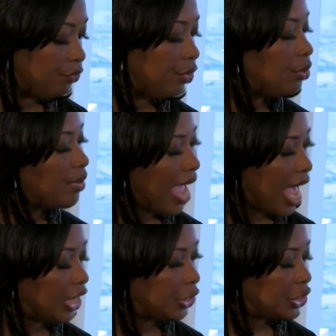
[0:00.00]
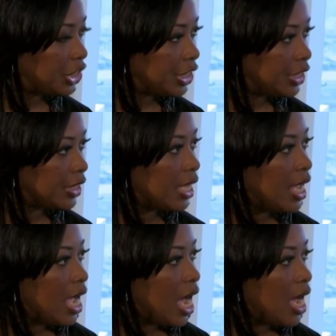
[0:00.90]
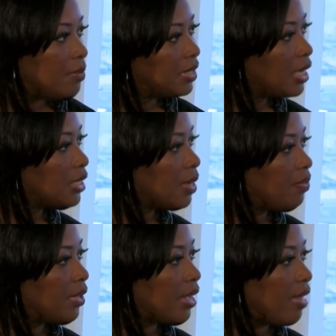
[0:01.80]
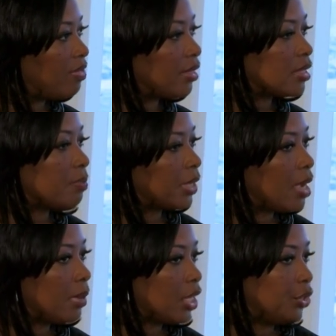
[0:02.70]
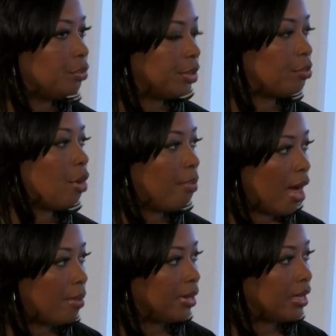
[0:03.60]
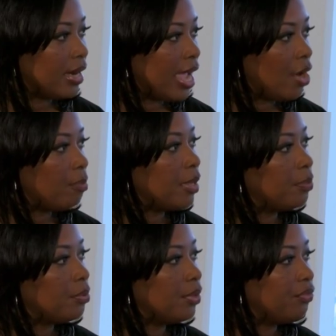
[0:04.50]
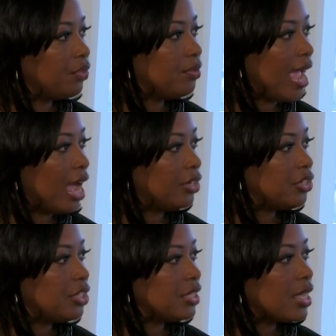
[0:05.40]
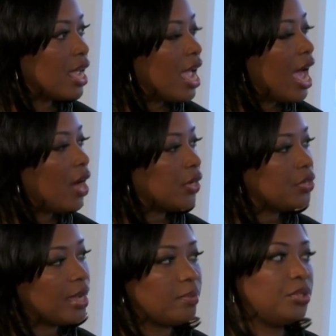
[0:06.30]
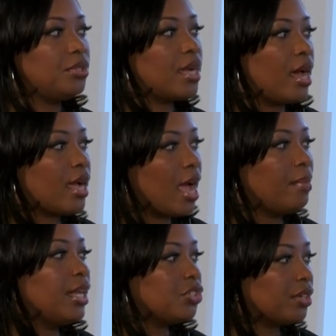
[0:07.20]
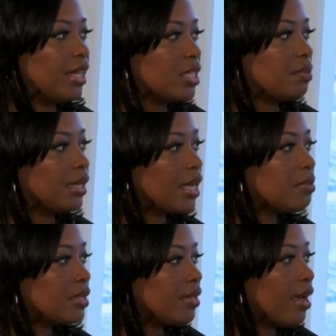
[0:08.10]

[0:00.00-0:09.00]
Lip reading: food allergies, is that something I think is becoming a little bit more prominent now, people with food allergies? How are you able to accommodate your guests when it comes to